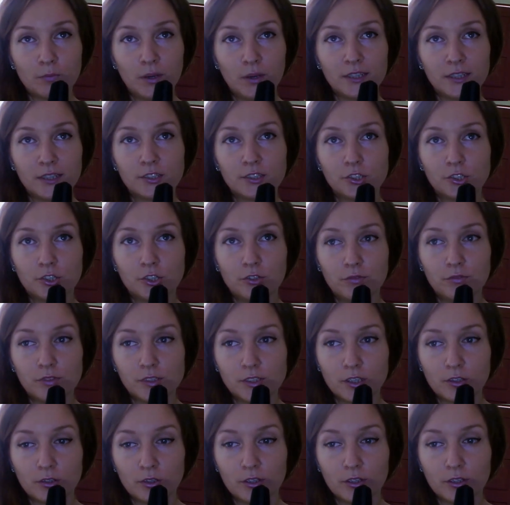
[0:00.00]
places to
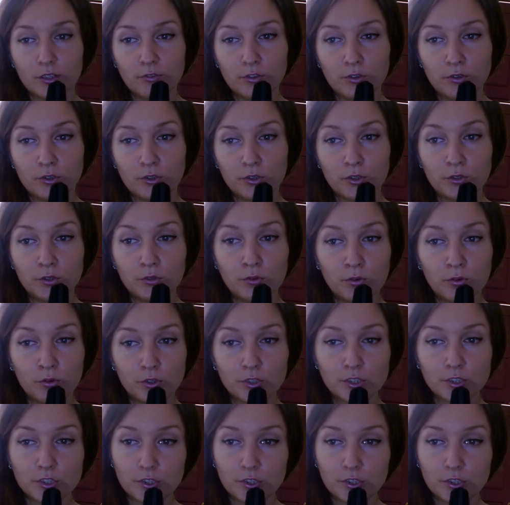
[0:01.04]
visit if you're new